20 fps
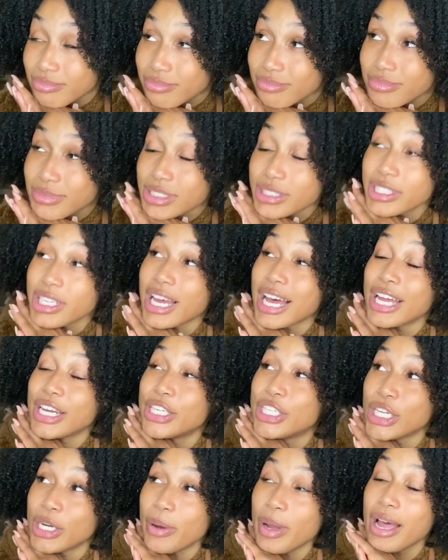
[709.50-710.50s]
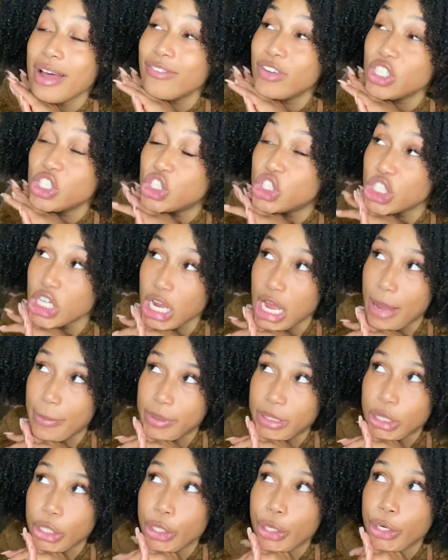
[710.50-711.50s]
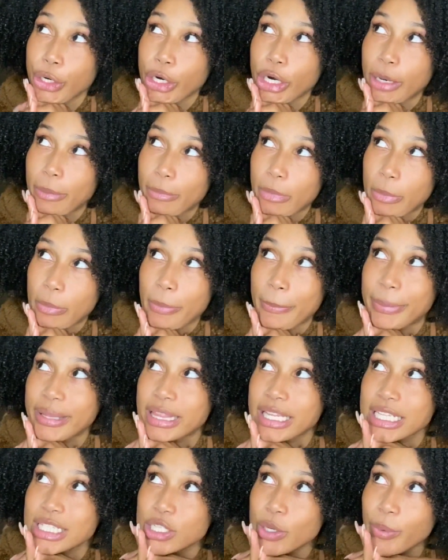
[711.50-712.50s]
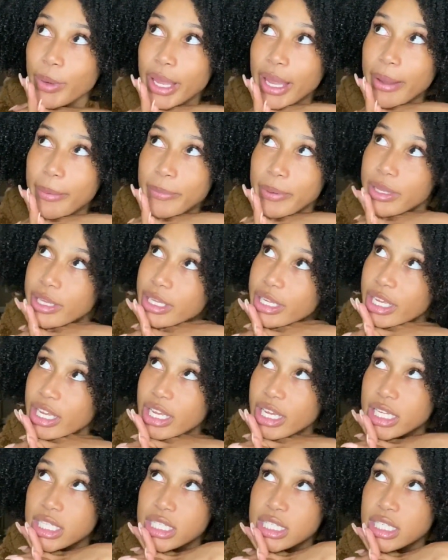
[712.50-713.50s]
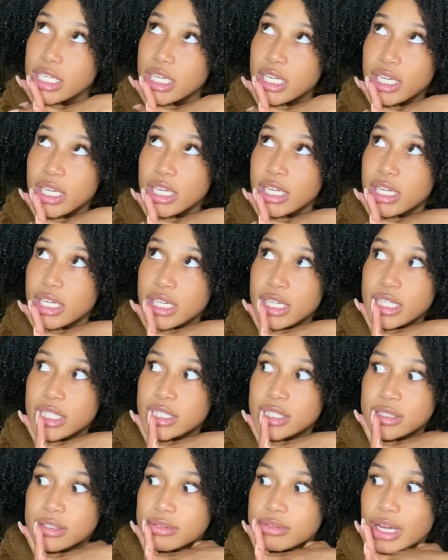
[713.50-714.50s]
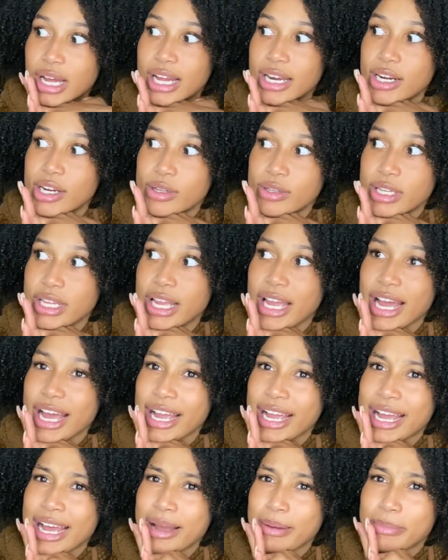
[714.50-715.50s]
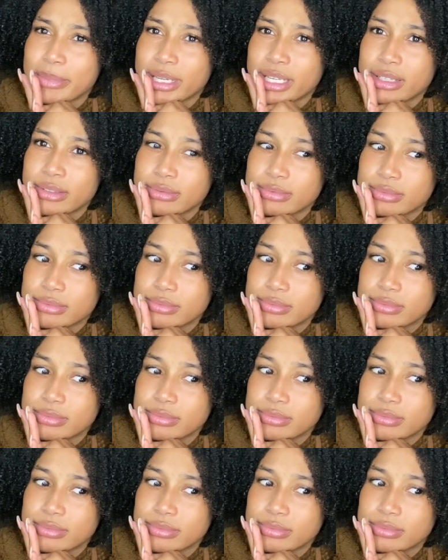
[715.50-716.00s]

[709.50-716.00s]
So yeah, I don't have a job at the current moment, but that's okay because I know that God got me.